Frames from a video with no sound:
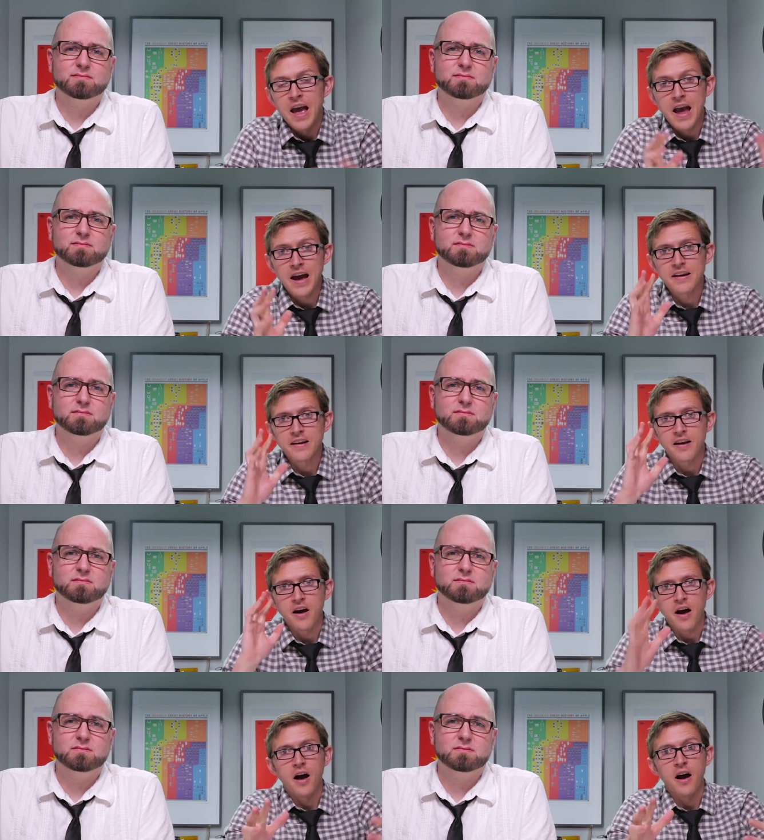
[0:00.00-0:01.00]
Speaker 1: And
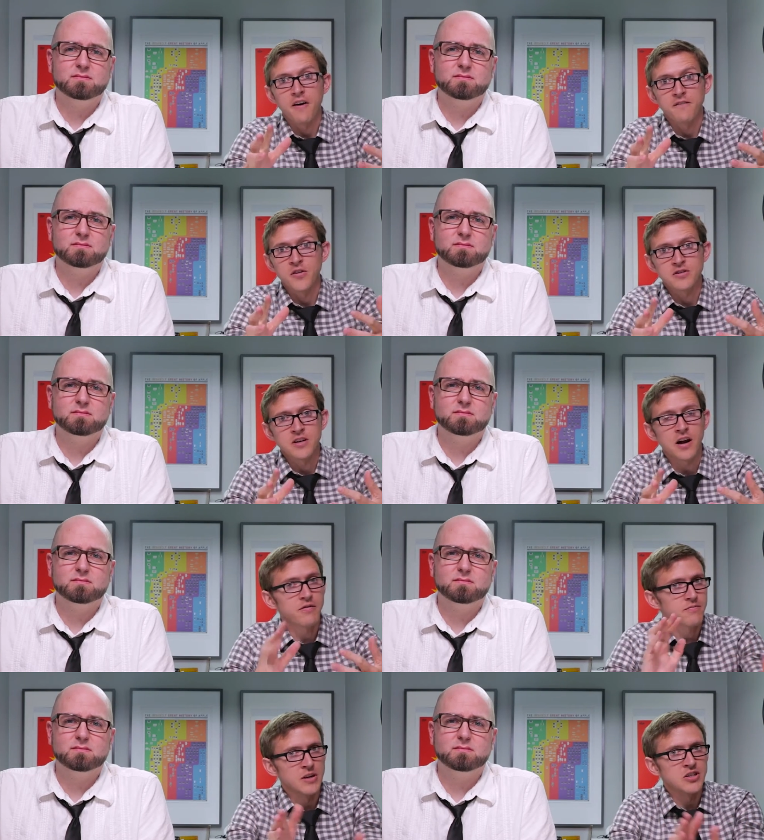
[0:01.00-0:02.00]
uh, first
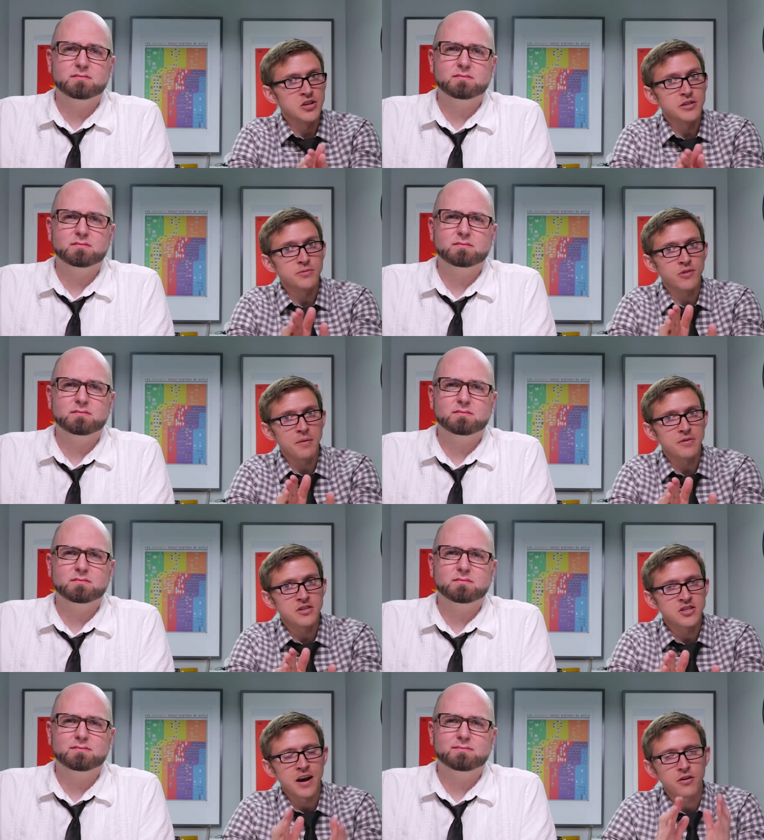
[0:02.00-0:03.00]
off, make sure you subscribe to
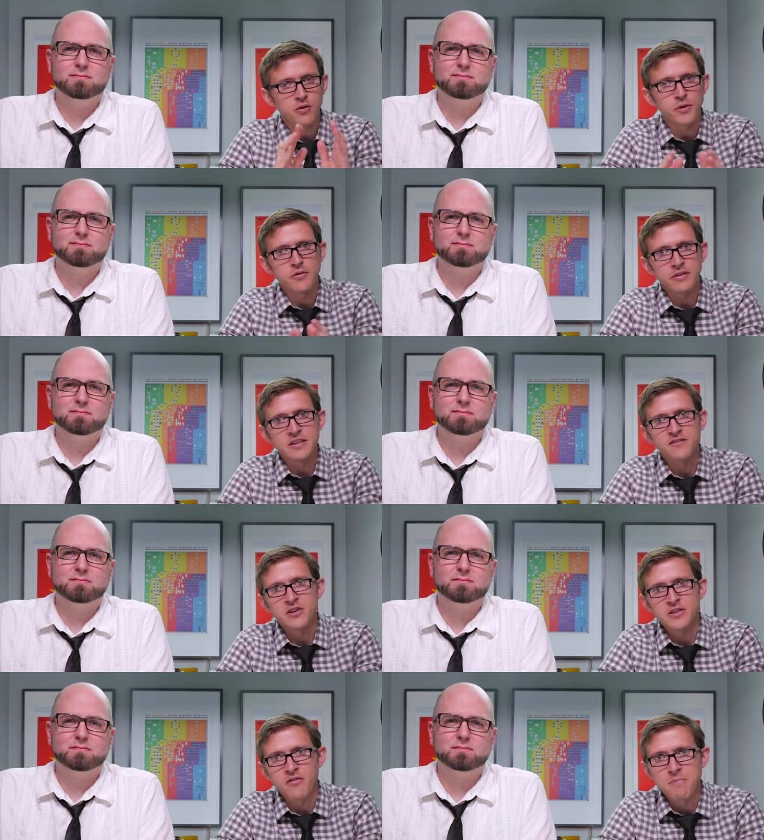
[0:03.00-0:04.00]
this channel. We release
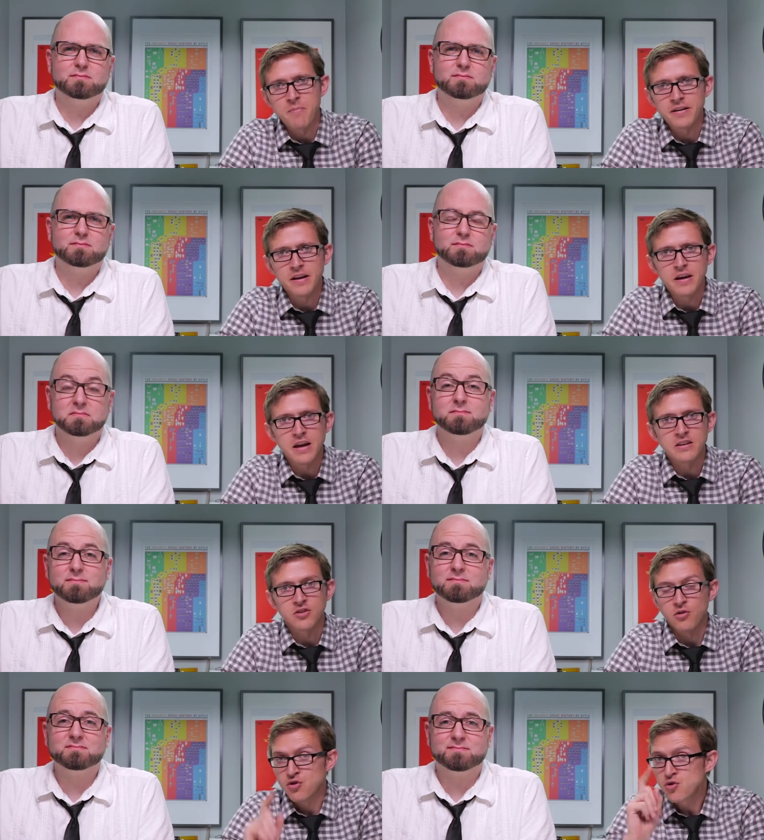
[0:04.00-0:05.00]
videos every Monday, and
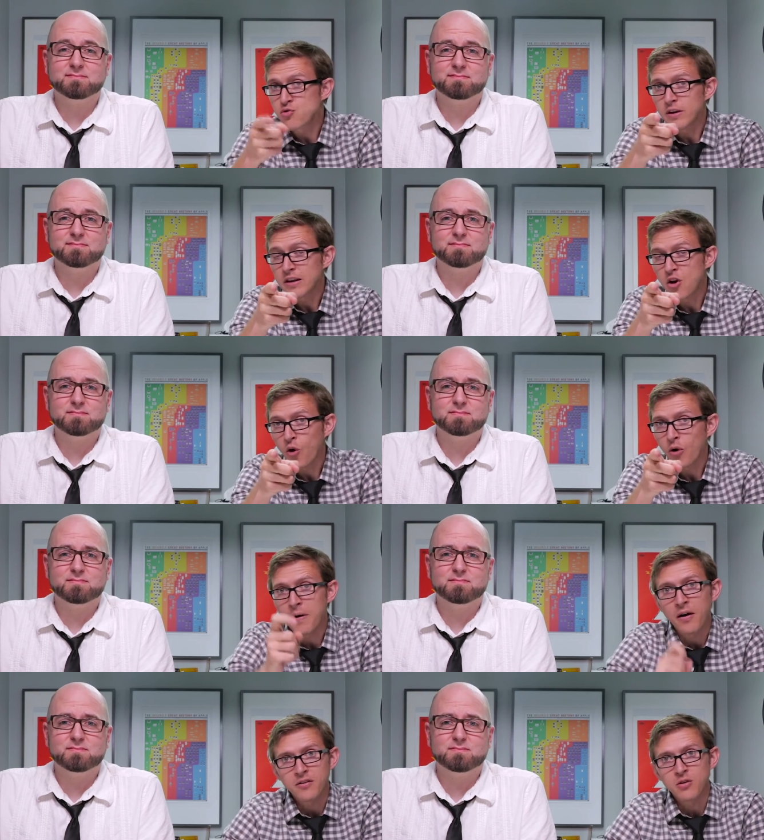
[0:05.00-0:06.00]
so you can know
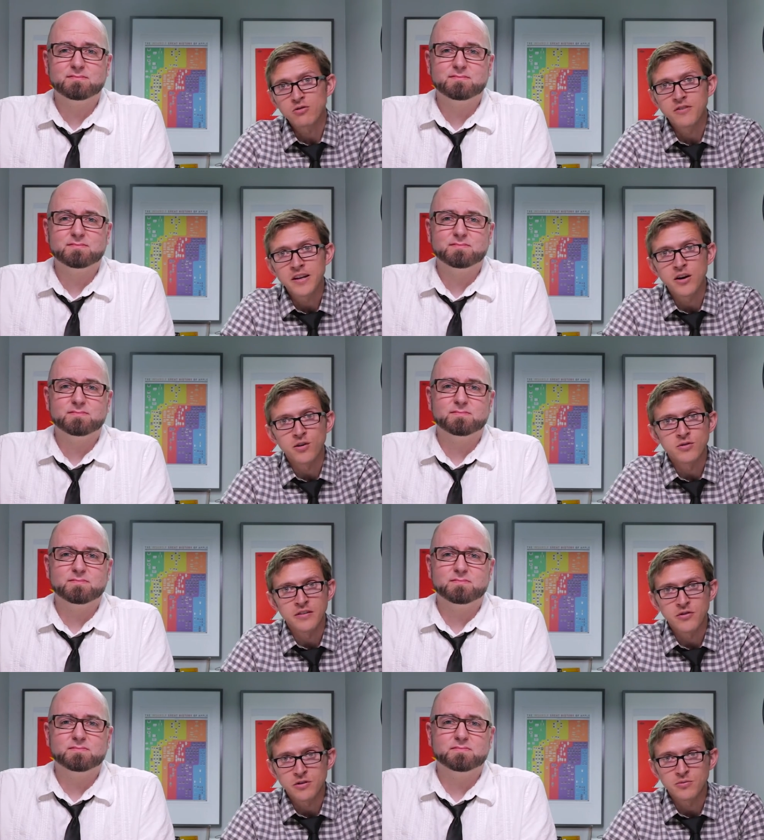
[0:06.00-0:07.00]
about those
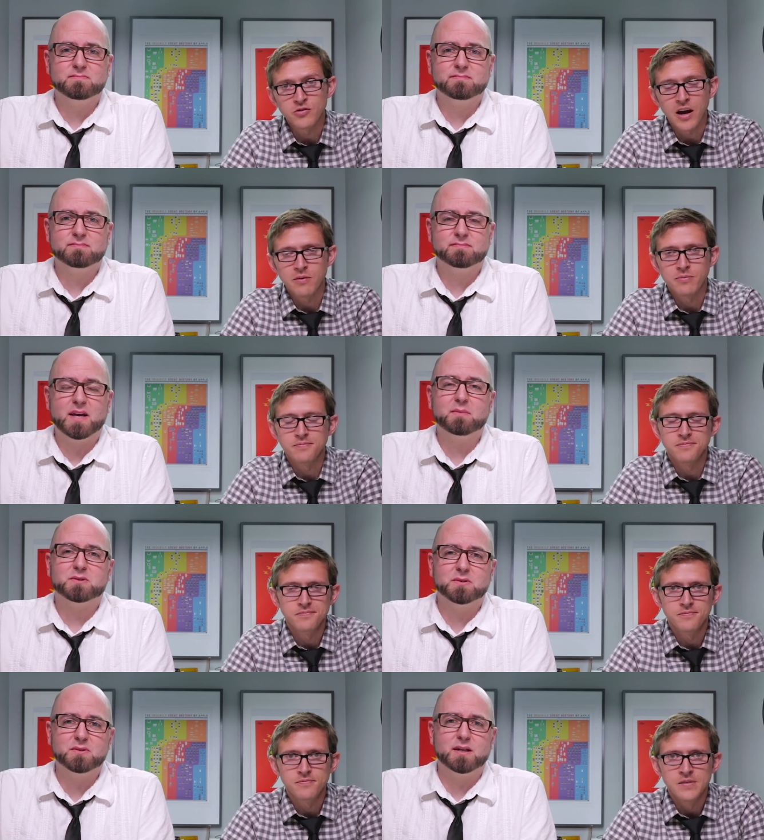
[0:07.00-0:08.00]
videos if you subscribe.
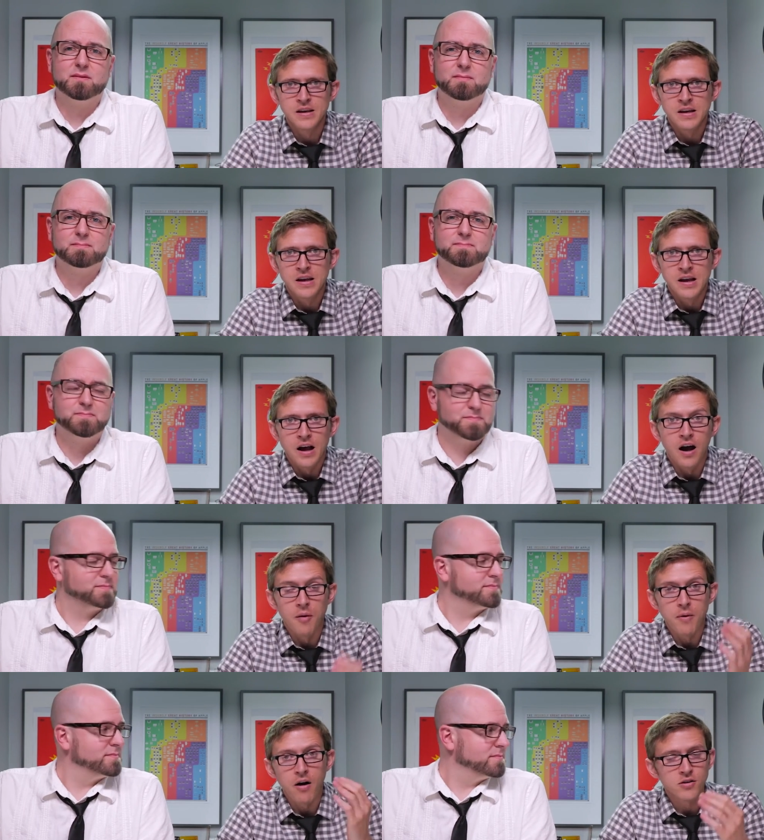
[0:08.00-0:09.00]
Absolutely.
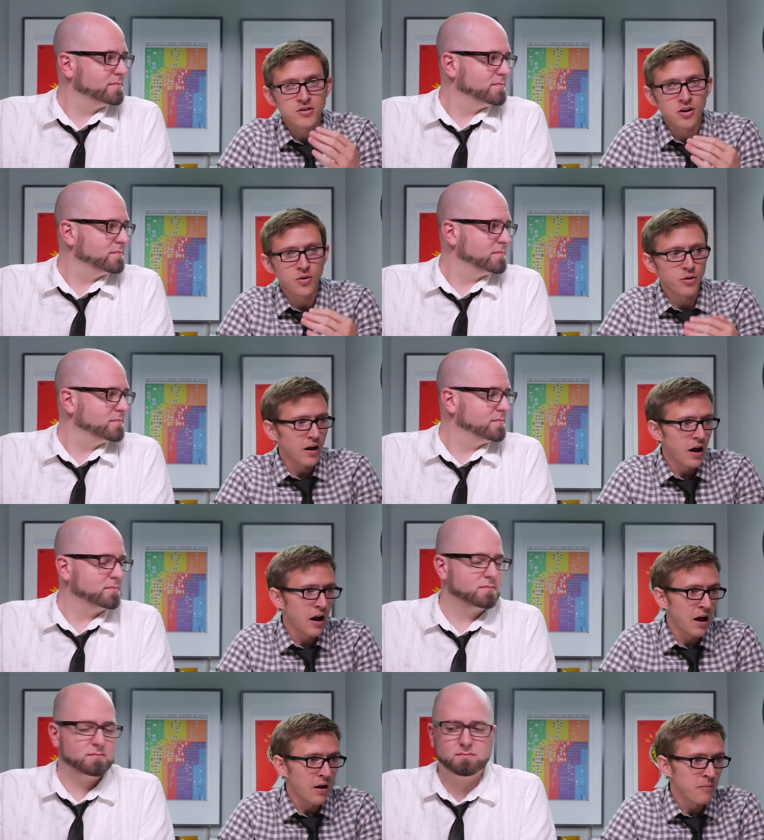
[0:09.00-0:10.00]
Um, also,
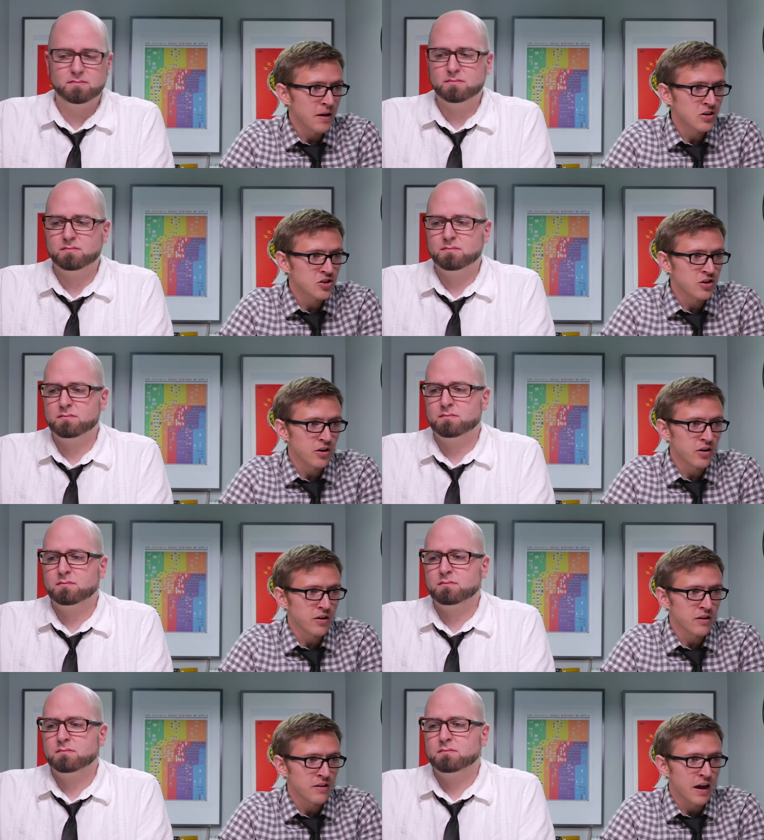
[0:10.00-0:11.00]
uh, make
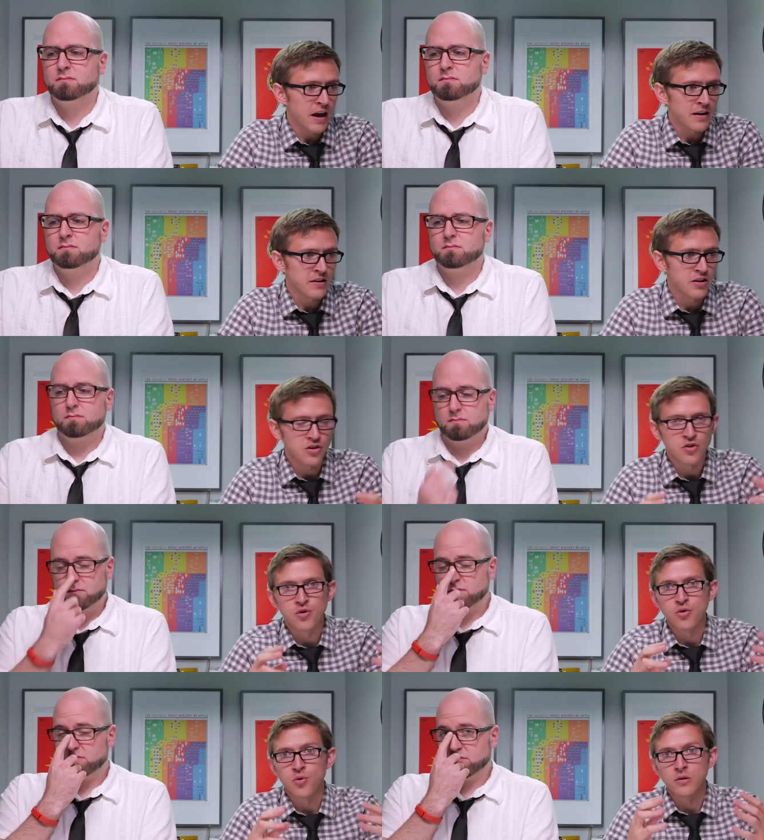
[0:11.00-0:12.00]
sure that
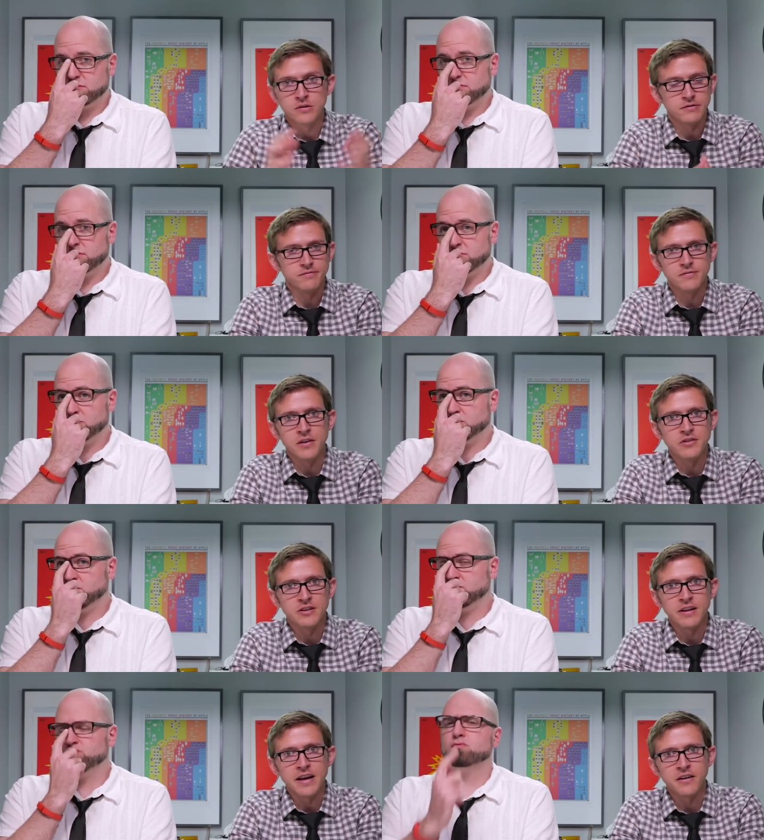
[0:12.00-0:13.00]
you give
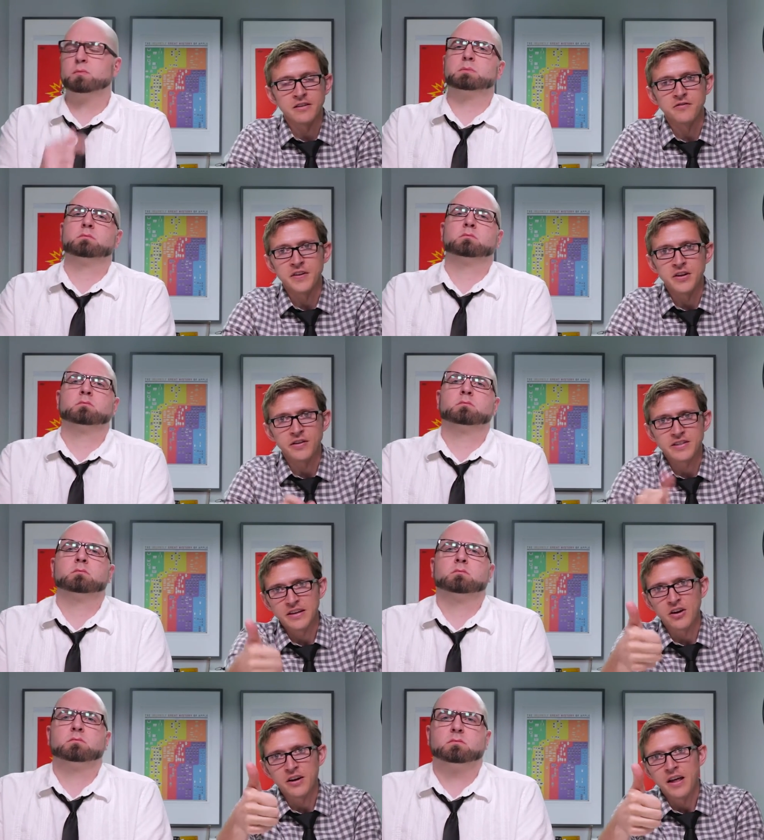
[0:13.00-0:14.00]
us a like on this video. Give us
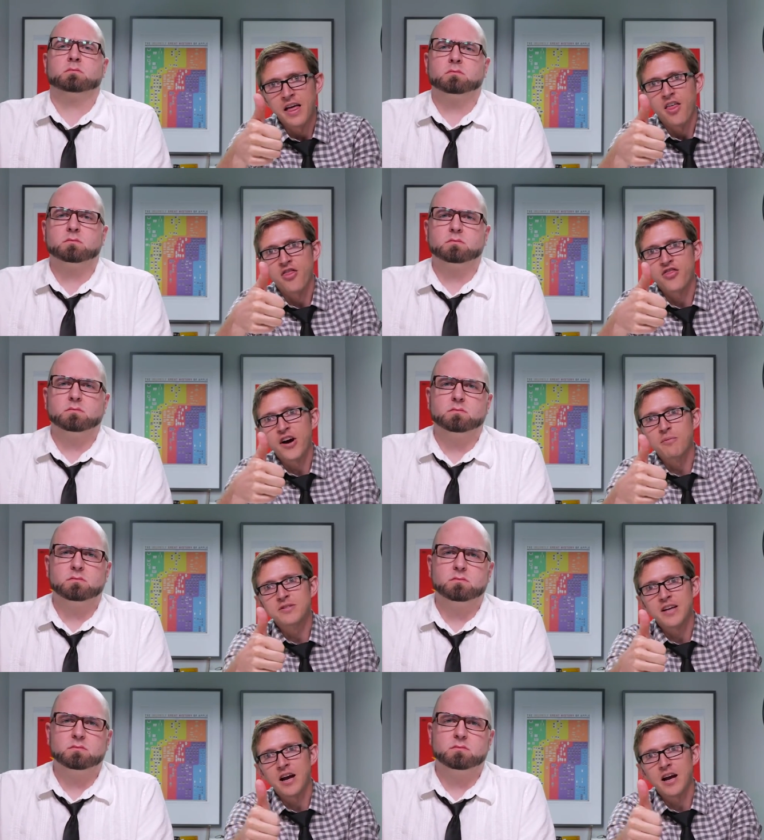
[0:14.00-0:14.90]
a good thumbs